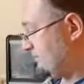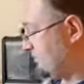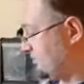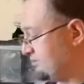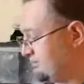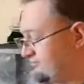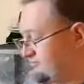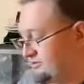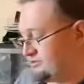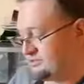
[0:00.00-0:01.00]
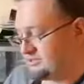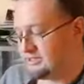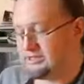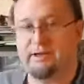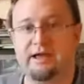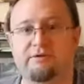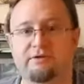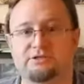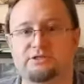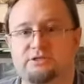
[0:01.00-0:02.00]
all the different
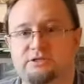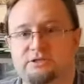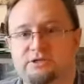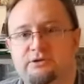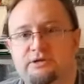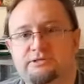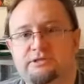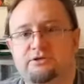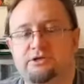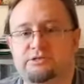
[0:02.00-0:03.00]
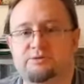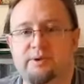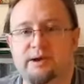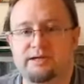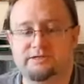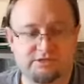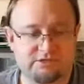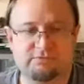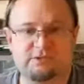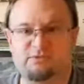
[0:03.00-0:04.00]
areas that you need to paint, because
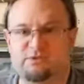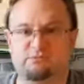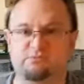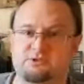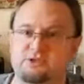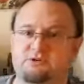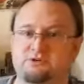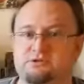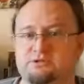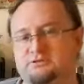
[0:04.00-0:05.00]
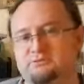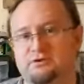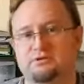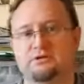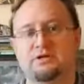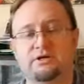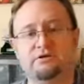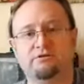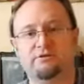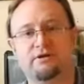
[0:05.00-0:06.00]
obviously you've got two colours. You've got the
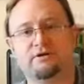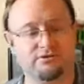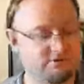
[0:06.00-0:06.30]
green and the